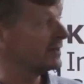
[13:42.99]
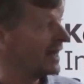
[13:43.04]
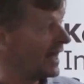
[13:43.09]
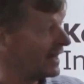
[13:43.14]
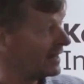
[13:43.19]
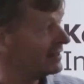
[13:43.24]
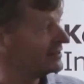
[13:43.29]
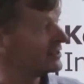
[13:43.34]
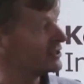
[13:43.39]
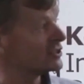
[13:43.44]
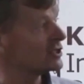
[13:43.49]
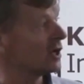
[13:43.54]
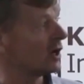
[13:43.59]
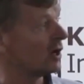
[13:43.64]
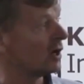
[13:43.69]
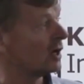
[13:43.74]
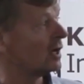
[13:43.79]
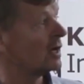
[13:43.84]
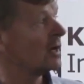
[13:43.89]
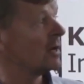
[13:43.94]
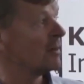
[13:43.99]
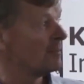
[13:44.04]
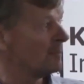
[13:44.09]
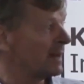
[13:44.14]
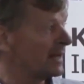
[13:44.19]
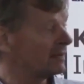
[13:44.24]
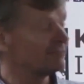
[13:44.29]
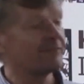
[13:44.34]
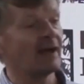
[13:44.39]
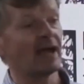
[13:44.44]
And that is a jar
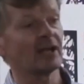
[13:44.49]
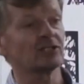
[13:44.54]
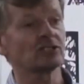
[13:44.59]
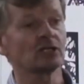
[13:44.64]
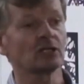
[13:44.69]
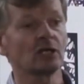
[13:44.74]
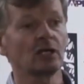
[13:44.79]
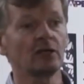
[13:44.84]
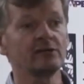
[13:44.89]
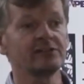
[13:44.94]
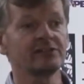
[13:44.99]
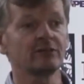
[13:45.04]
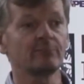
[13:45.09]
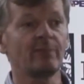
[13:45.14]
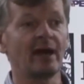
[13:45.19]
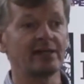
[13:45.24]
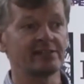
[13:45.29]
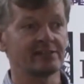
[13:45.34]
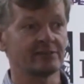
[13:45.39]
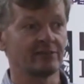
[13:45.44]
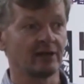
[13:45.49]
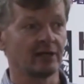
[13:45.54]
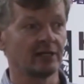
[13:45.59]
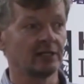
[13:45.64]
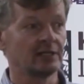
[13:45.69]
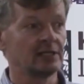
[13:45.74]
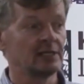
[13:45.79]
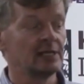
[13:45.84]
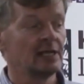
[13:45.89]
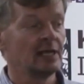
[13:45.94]
manufactured close to Basra.